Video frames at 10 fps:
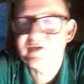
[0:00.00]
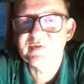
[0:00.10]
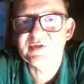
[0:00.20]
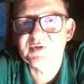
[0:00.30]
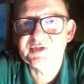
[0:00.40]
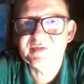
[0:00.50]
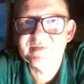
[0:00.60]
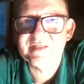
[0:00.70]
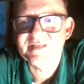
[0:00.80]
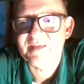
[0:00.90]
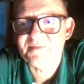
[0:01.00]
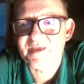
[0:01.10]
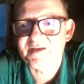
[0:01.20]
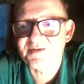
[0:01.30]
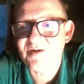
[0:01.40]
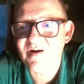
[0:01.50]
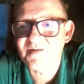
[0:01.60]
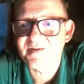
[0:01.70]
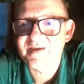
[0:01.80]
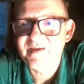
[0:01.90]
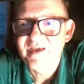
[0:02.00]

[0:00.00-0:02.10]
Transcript: was told she was the same thing as Harley.